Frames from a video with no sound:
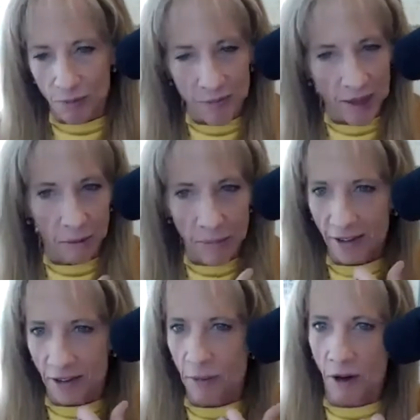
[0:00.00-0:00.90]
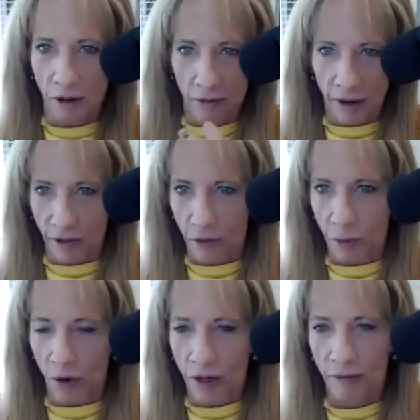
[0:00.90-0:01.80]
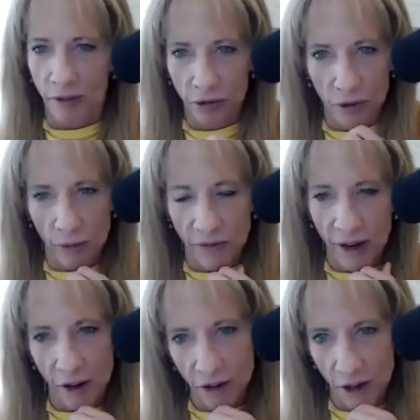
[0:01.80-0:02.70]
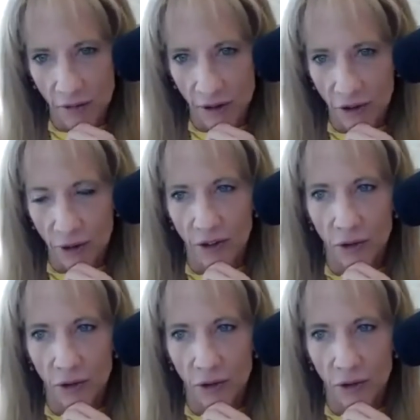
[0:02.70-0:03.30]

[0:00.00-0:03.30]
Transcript: basketball at every sport. And certainly we've had our share of injuries as